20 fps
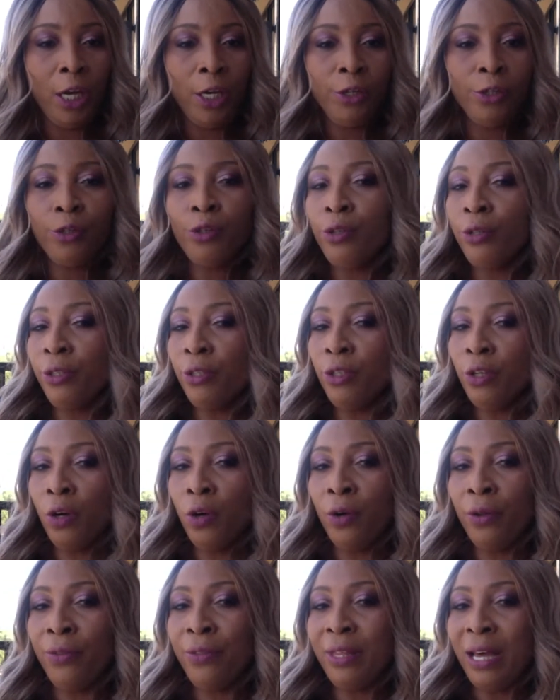you
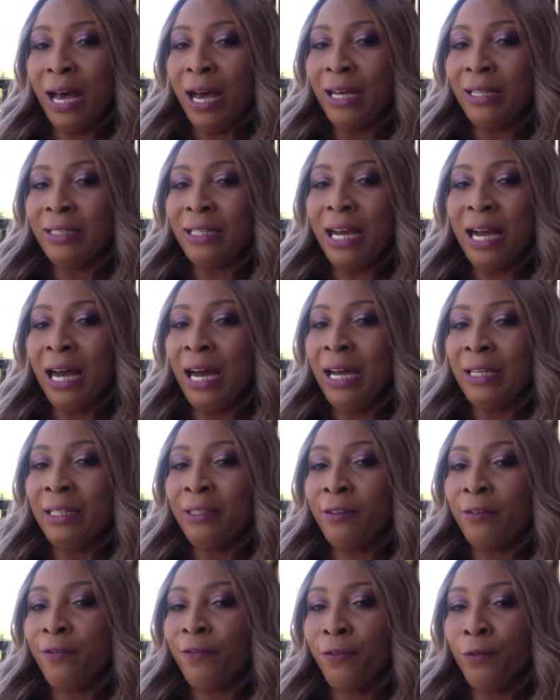know that
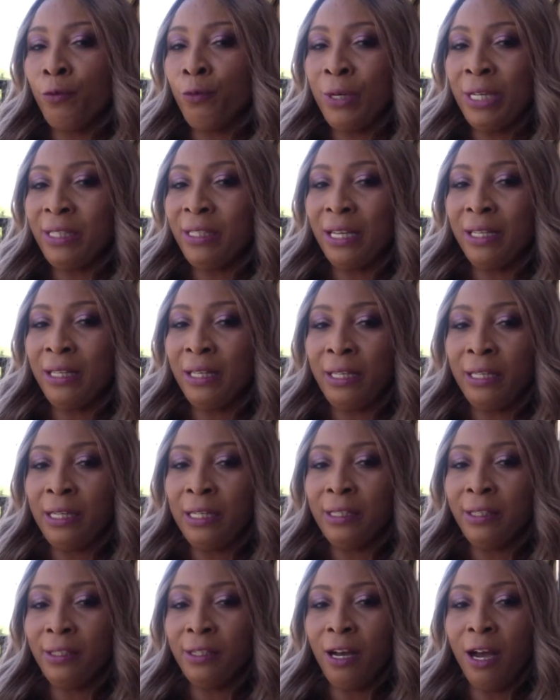I recently
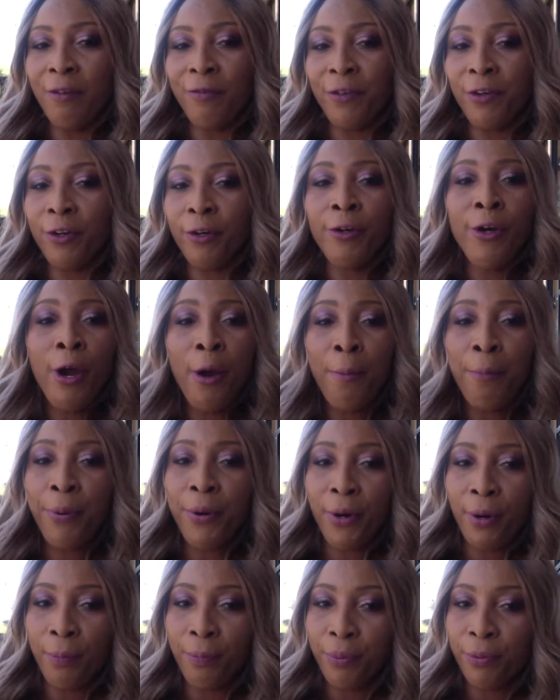discovered
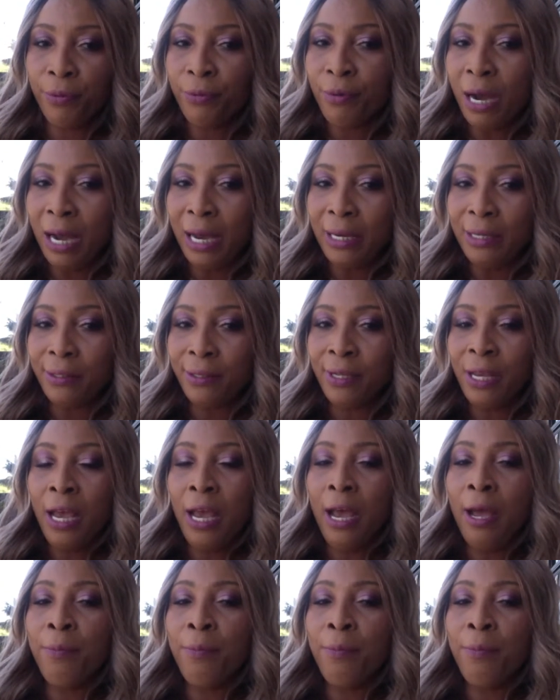purple rice.